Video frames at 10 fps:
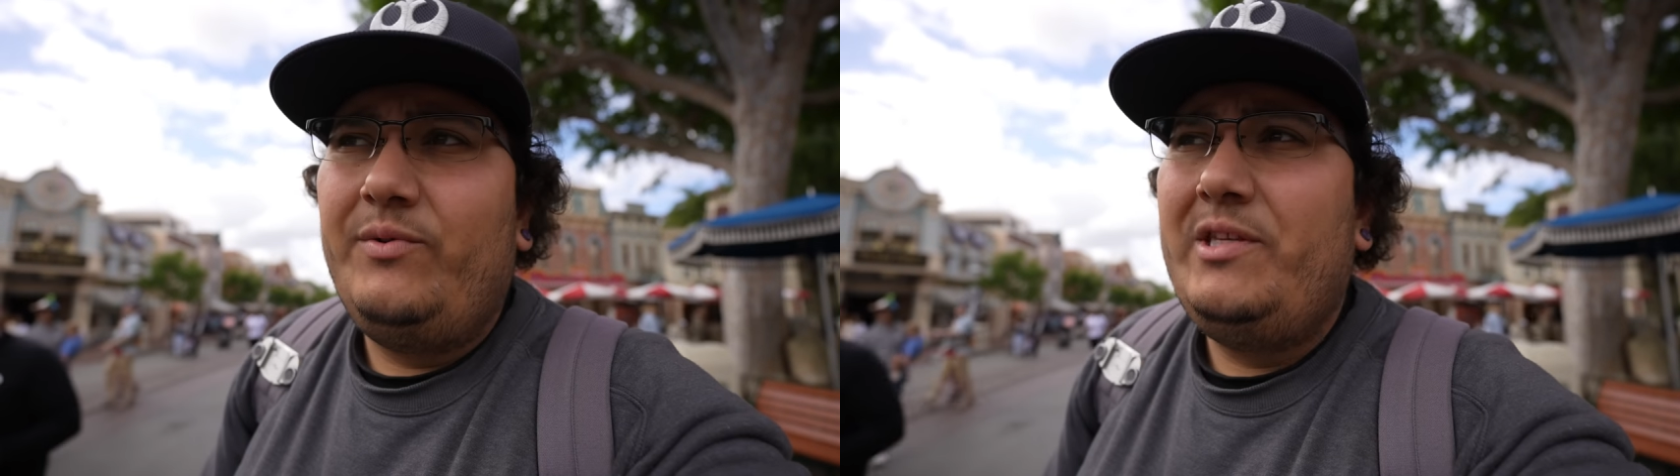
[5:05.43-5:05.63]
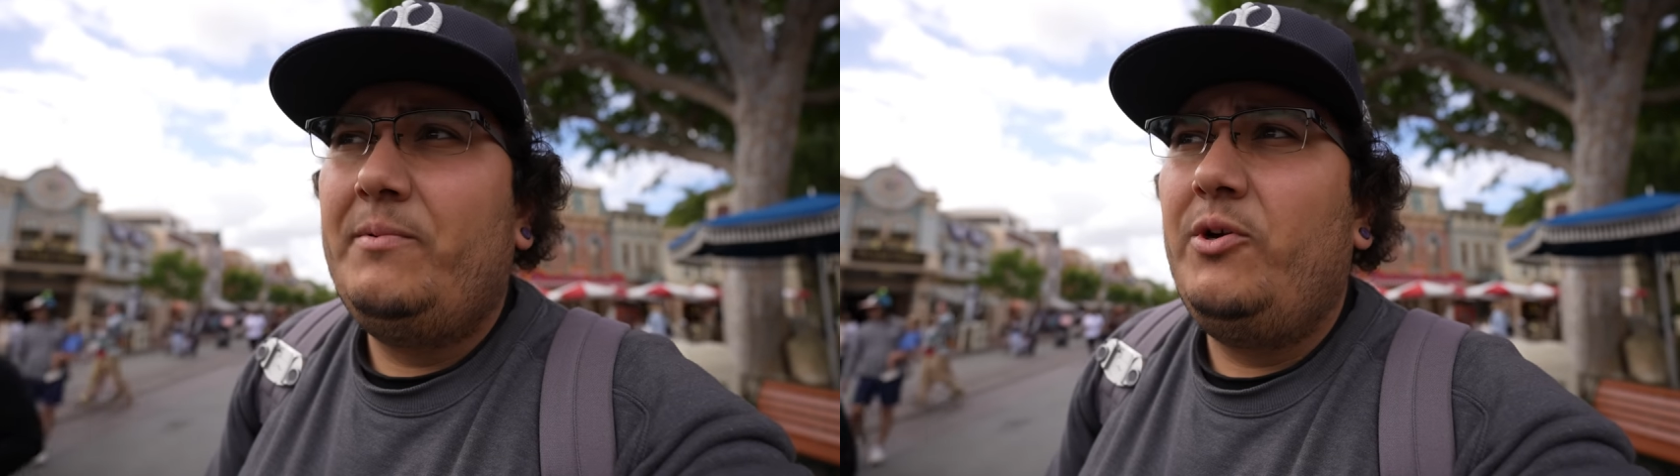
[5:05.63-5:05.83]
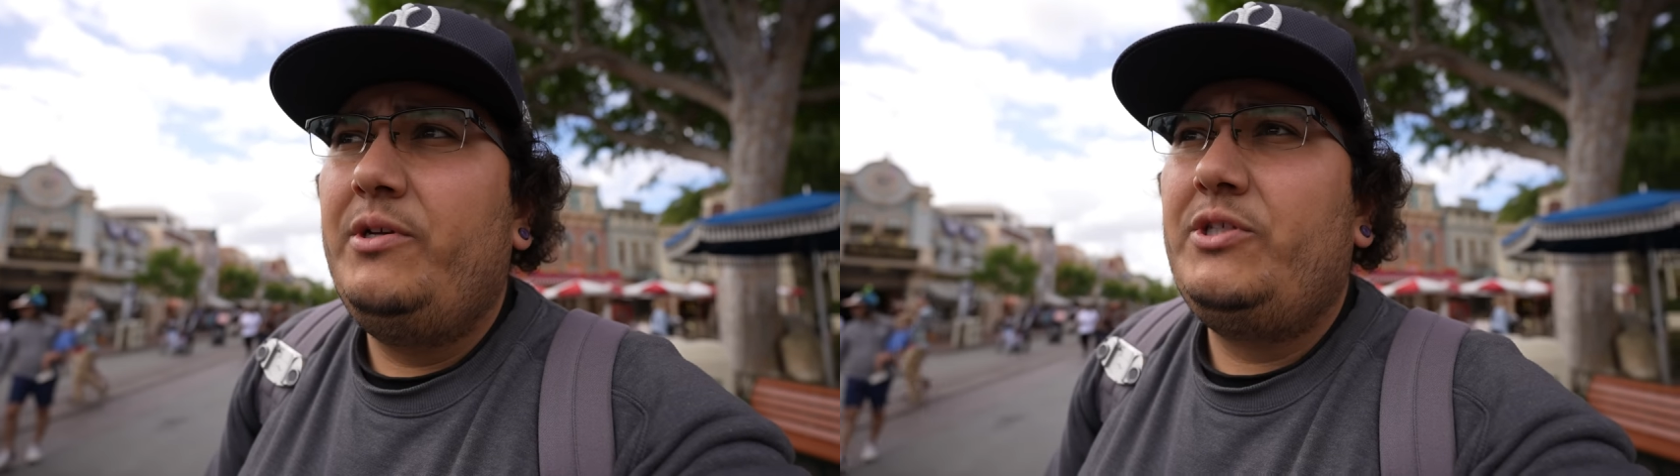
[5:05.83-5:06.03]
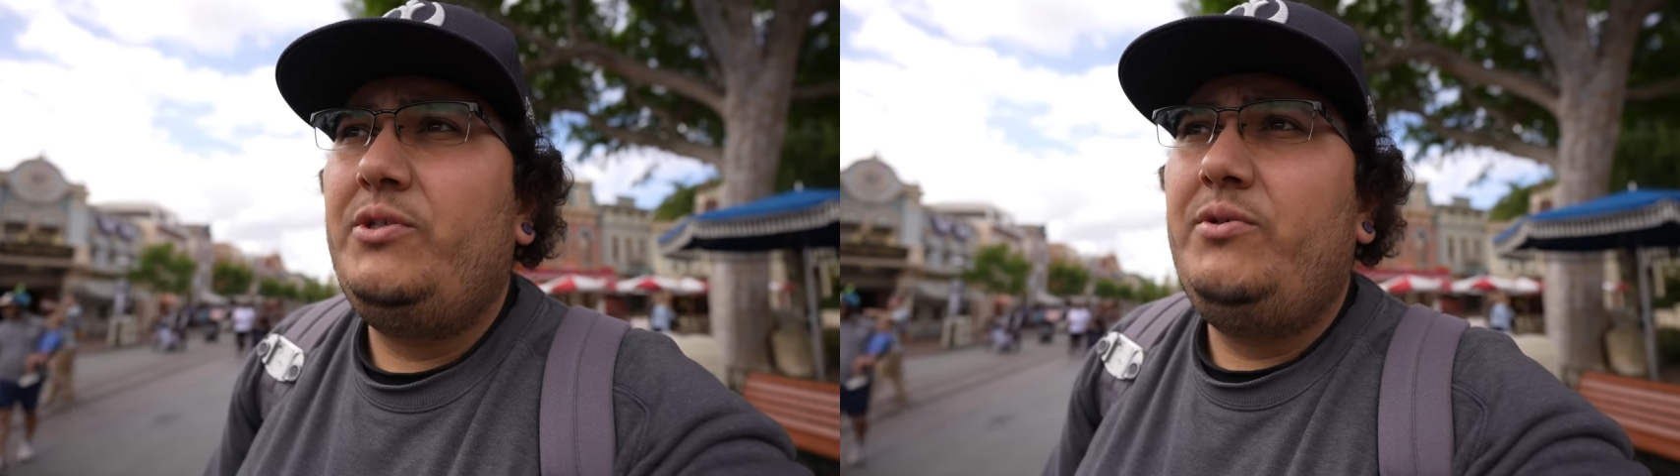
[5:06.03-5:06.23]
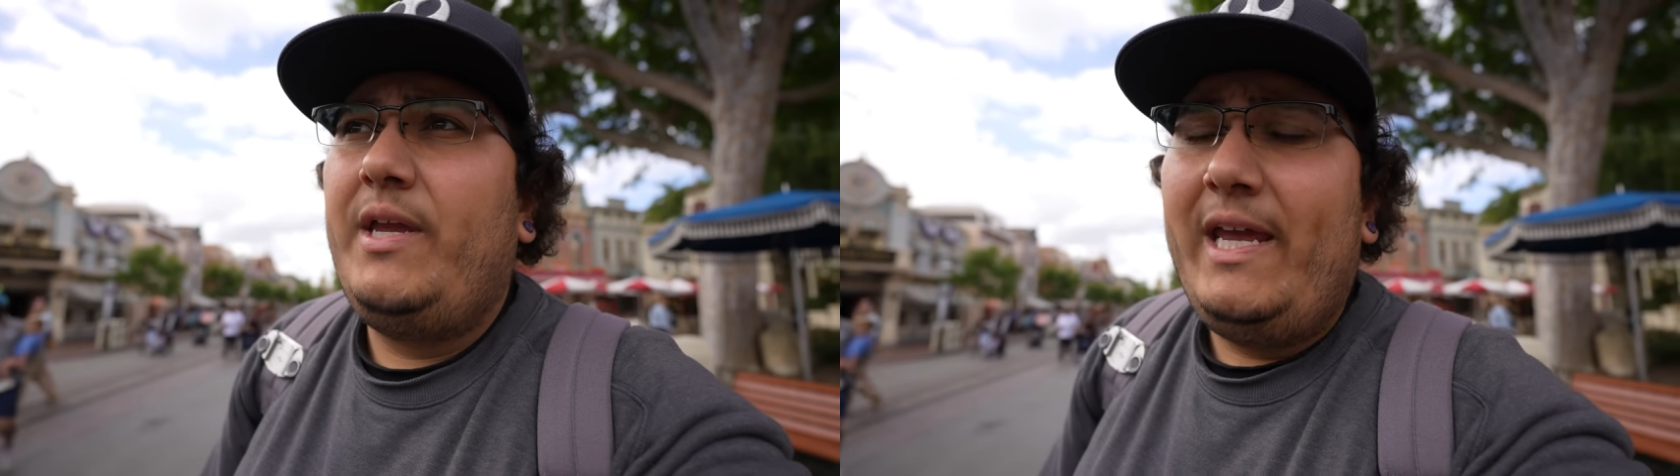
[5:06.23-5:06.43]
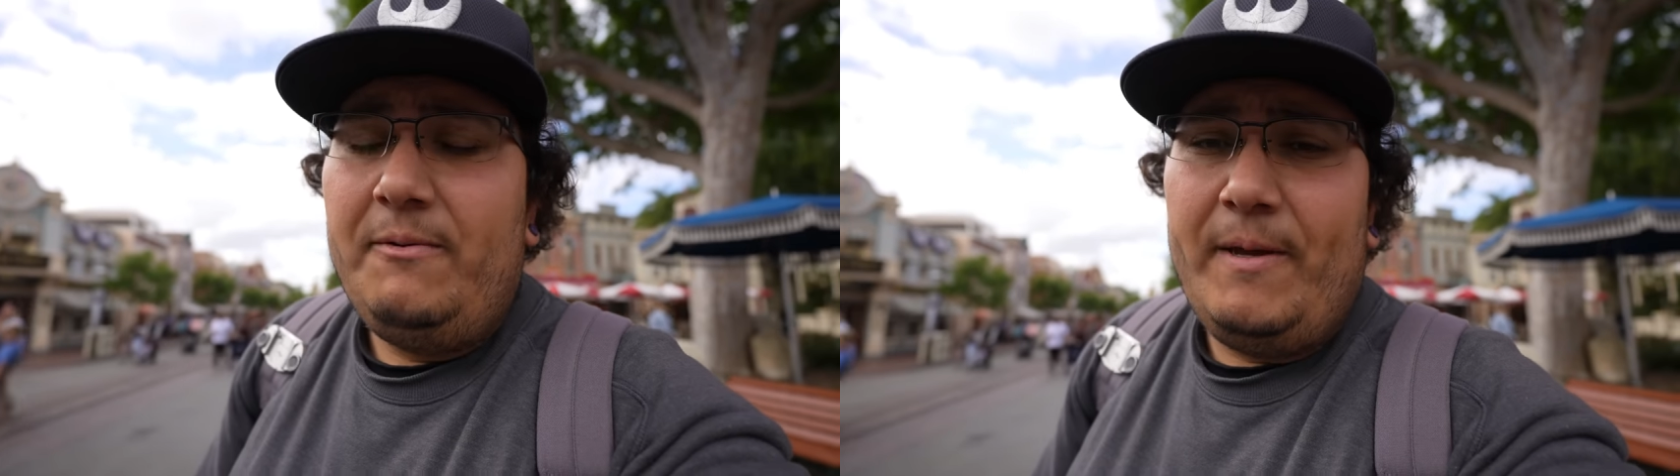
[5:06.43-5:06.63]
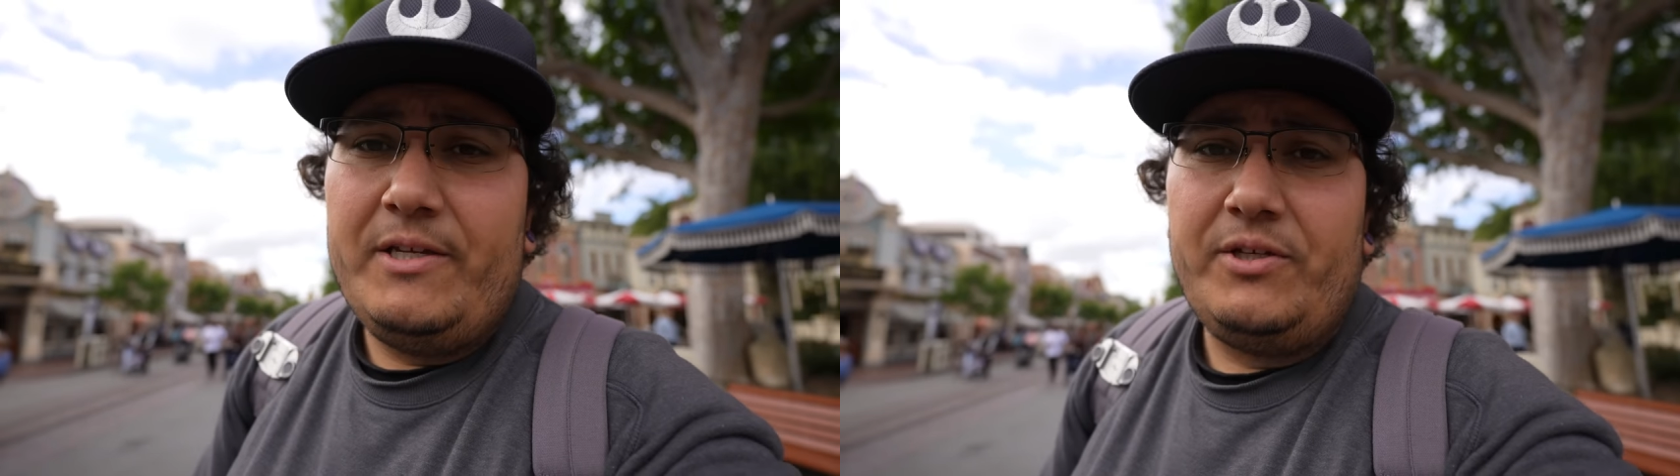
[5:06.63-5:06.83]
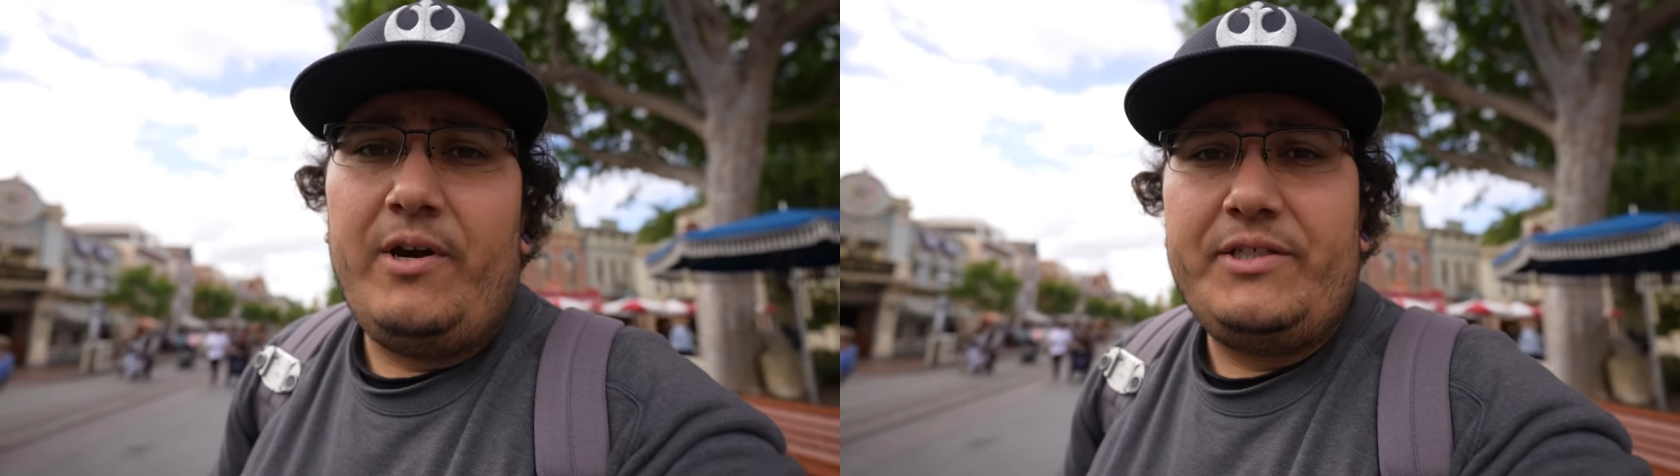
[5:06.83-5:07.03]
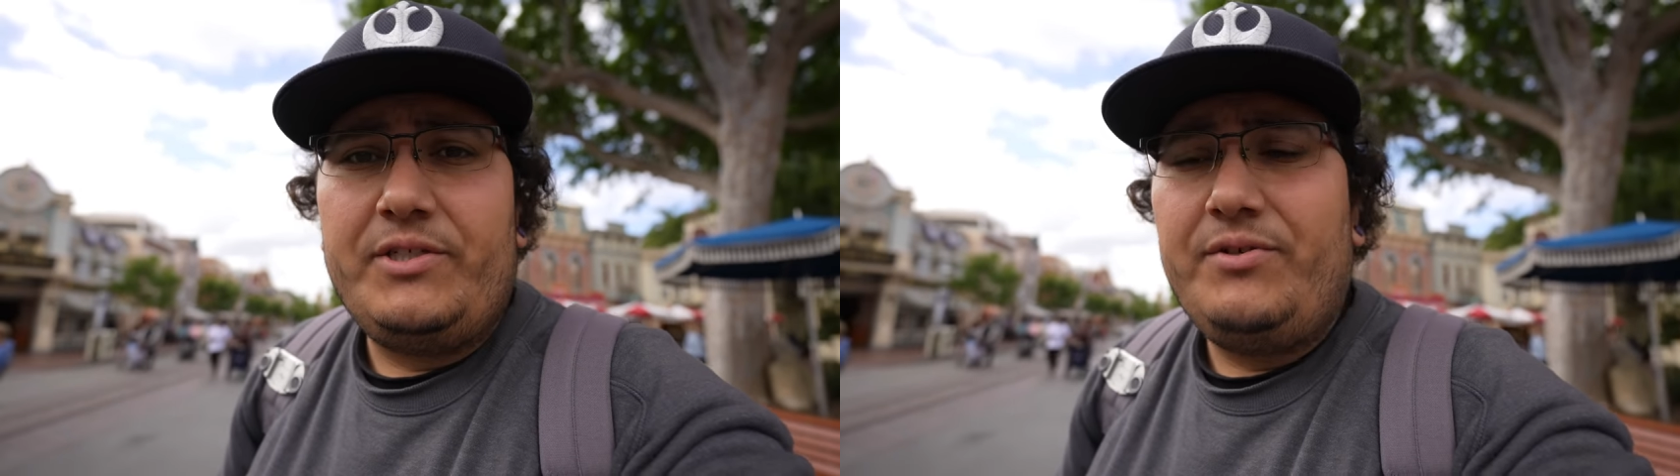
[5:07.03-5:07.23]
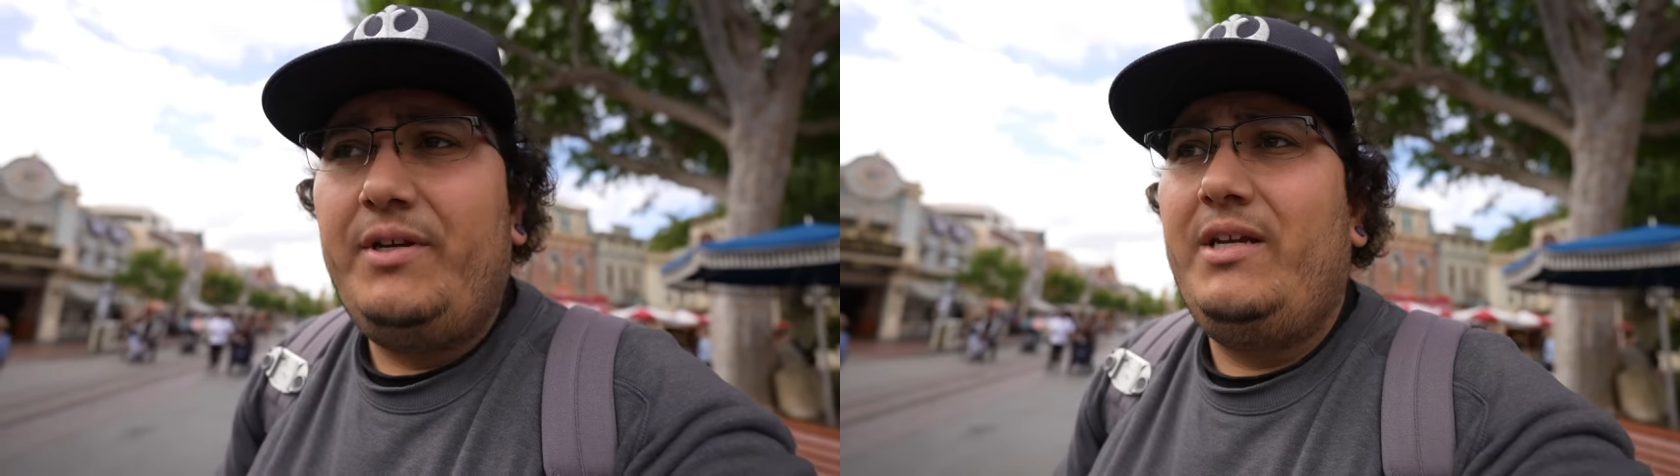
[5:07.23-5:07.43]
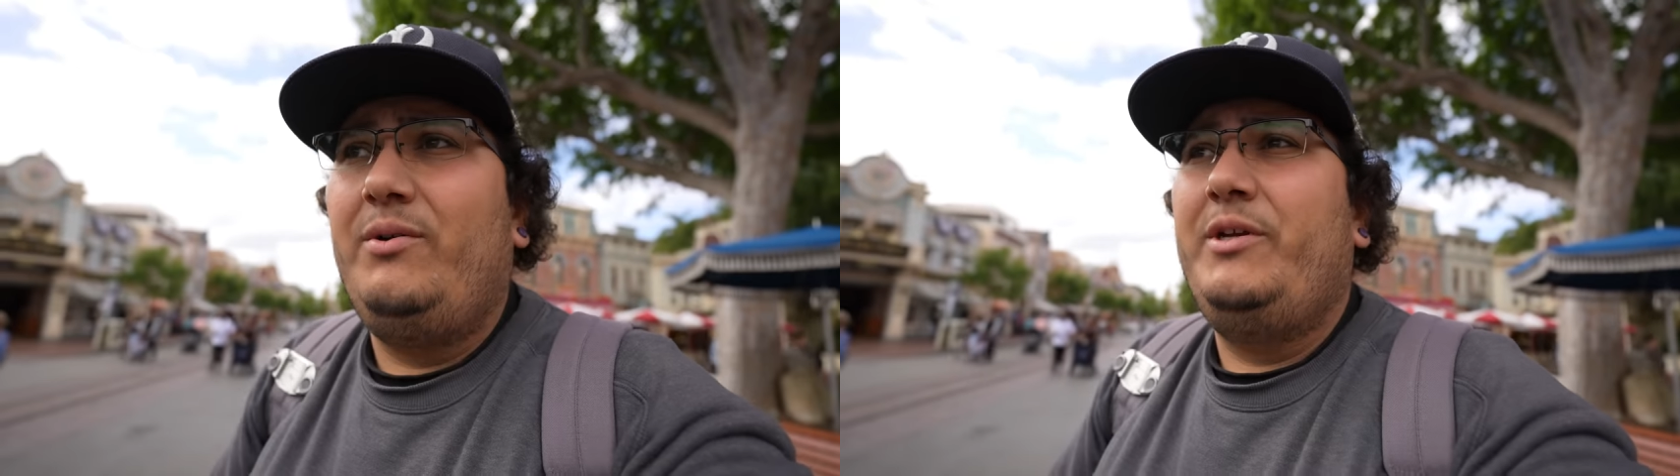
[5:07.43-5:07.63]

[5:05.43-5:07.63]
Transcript: we ended up going to Candy Palace across the street,